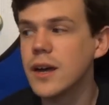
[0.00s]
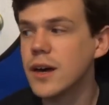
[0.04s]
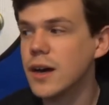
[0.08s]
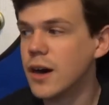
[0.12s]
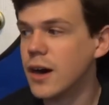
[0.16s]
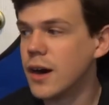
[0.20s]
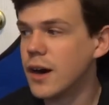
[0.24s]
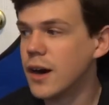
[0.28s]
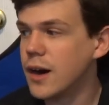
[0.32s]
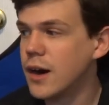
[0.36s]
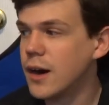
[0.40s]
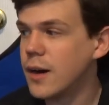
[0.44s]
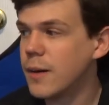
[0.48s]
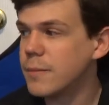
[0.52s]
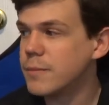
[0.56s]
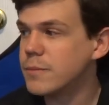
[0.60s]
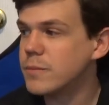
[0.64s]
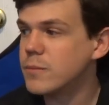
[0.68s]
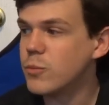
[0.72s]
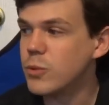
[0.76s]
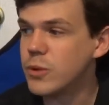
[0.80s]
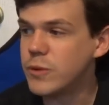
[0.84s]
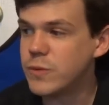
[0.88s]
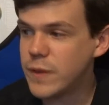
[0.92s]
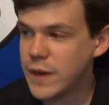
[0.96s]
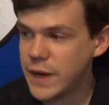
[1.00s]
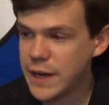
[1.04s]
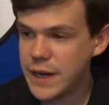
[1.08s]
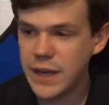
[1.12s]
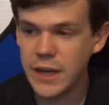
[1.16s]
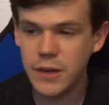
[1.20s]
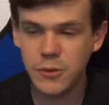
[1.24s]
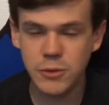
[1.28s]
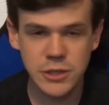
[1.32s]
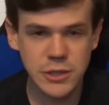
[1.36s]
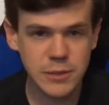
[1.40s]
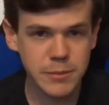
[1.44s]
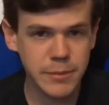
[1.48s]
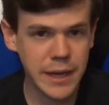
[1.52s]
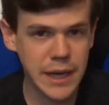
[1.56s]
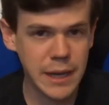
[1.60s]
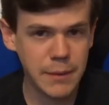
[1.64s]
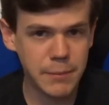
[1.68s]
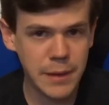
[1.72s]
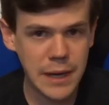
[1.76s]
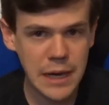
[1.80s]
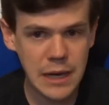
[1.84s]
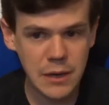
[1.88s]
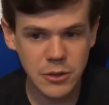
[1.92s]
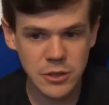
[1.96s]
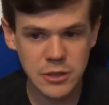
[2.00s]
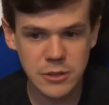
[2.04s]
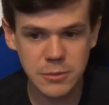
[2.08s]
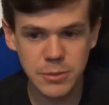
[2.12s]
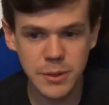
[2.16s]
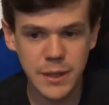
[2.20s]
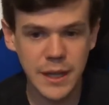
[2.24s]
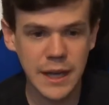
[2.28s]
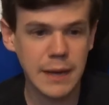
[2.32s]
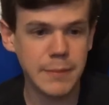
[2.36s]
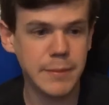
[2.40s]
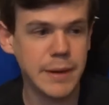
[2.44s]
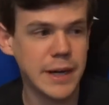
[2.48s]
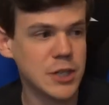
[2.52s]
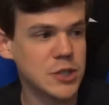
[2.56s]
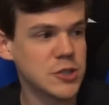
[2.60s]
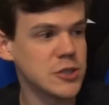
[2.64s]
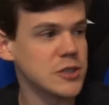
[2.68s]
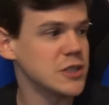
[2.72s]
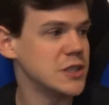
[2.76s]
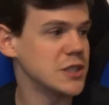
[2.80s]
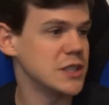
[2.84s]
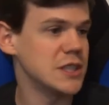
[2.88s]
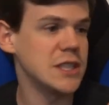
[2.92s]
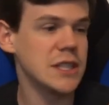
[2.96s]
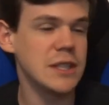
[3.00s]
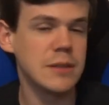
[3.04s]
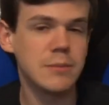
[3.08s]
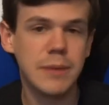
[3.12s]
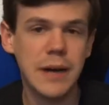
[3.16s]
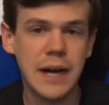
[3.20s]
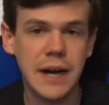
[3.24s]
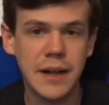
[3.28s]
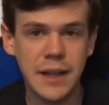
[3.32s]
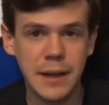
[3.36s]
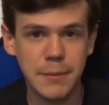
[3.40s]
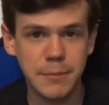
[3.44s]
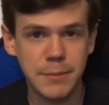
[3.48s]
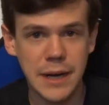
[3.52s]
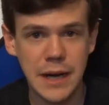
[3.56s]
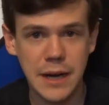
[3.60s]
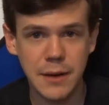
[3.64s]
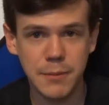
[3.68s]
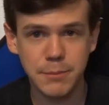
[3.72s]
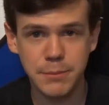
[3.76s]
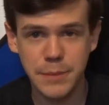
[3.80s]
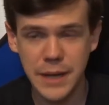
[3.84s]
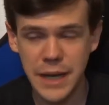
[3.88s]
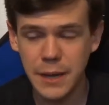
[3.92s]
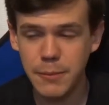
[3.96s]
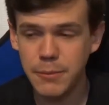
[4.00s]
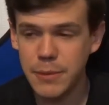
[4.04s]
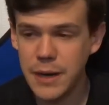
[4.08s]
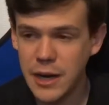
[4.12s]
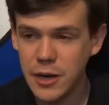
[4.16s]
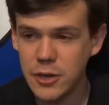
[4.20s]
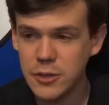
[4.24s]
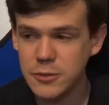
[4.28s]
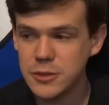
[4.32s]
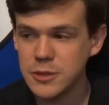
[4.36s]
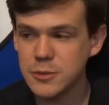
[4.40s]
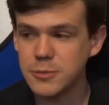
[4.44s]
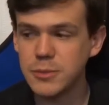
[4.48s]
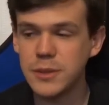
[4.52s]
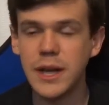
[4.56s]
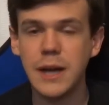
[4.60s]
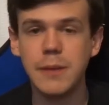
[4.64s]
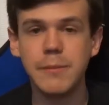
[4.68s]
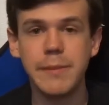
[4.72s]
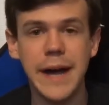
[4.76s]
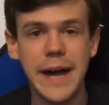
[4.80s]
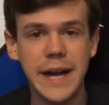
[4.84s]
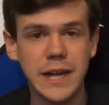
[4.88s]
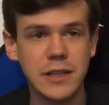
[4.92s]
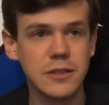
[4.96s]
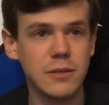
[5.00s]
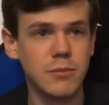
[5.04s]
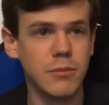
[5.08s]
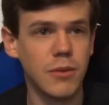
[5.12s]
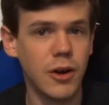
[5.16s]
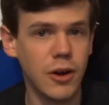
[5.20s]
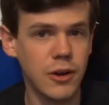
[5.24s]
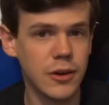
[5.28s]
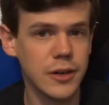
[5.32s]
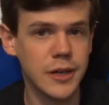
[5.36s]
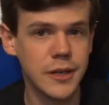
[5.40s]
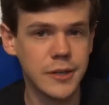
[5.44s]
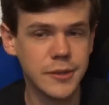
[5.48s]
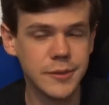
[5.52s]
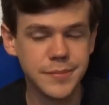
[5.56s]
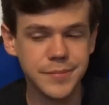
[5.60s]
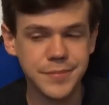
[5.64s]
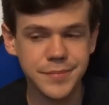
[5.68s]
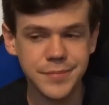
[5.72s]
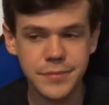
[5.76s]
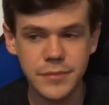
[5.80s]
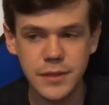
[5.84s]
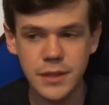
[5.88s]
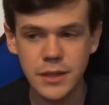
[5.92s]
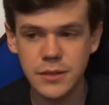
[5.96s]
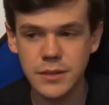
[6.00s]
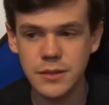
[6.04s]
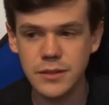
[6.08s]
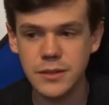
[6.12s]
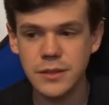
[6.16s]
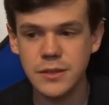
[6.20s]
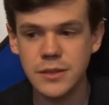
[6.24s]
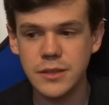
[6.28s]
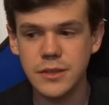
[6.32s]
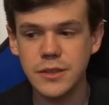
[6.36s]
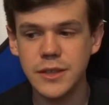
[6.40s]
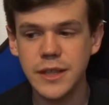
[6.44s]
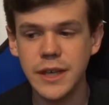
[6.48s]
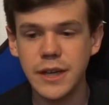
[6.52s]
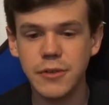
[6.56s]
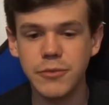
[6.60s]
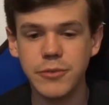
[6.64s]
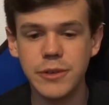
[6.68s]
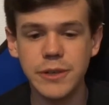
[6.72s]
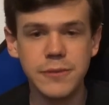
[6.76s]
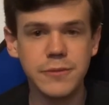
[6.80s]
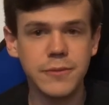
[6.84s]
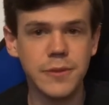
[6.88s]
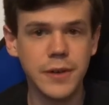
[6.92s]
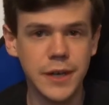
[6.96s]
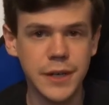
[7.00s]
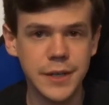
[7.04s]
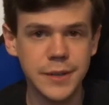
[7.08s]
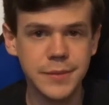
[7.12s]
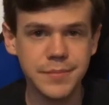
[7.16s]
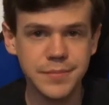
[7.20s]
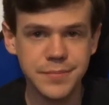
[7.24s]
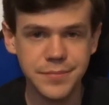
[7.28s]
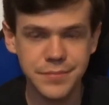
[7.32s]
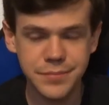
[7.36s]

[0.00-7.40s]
Um, we found out it was the bad power supply. I'm actually sending the that bad power supply back tomorrow to get a refund.